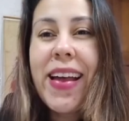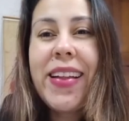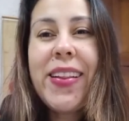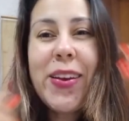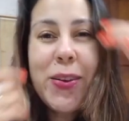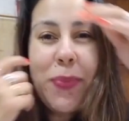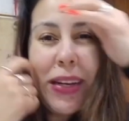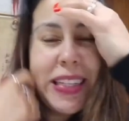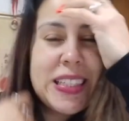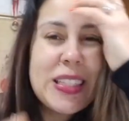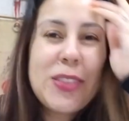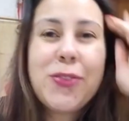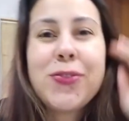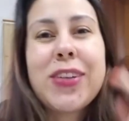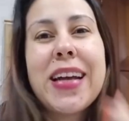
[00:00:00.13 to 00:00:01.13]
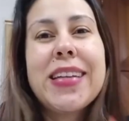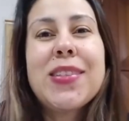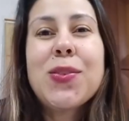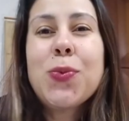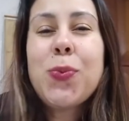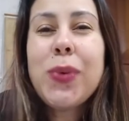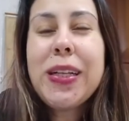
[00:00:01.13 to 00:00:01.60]
Hello, my dear
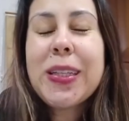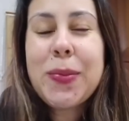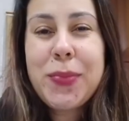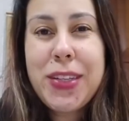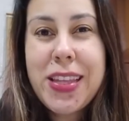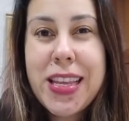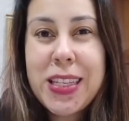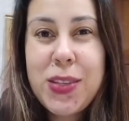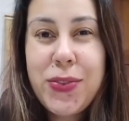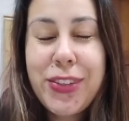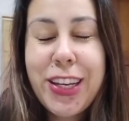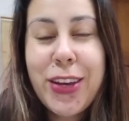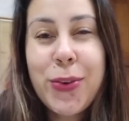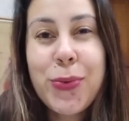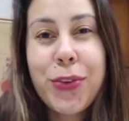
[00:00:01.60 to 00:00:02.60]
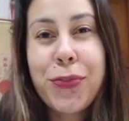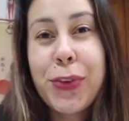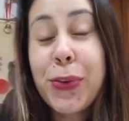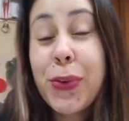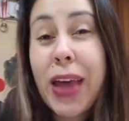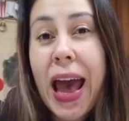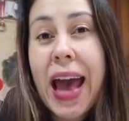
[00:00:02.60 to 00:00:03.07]
friends. Welcome to this video
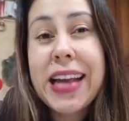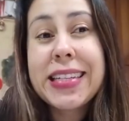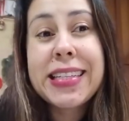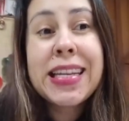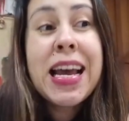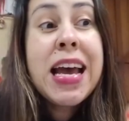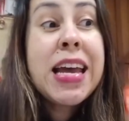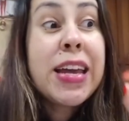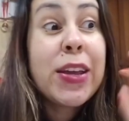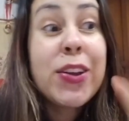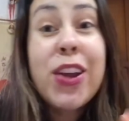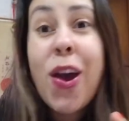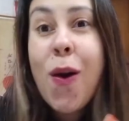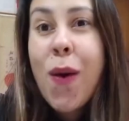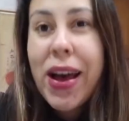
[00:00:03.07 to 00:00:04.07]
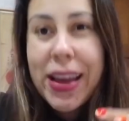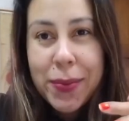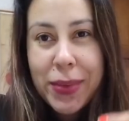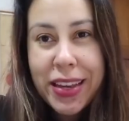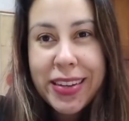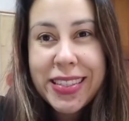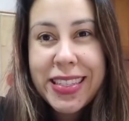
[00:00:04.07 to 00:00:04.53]
review, guys. You know,
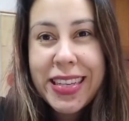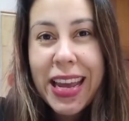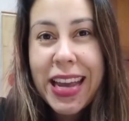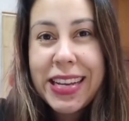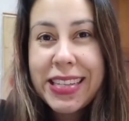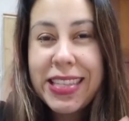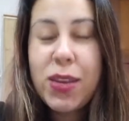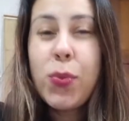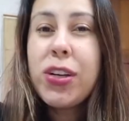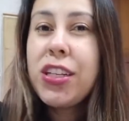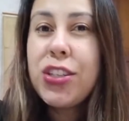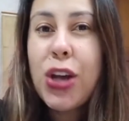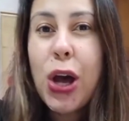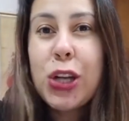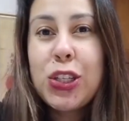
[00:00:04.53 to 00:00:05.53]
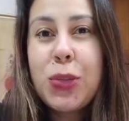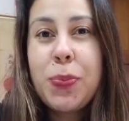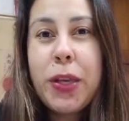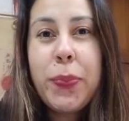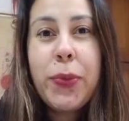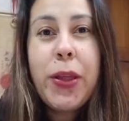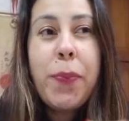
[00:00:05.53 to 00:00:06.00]
I'm here today because I want to talk to
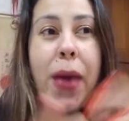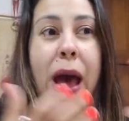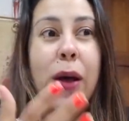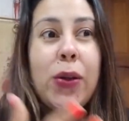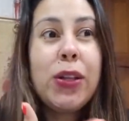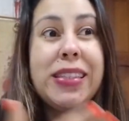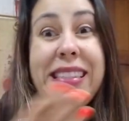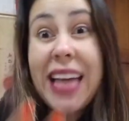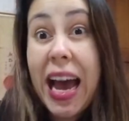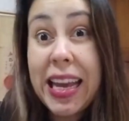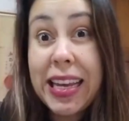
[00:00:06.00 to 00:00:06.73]
people about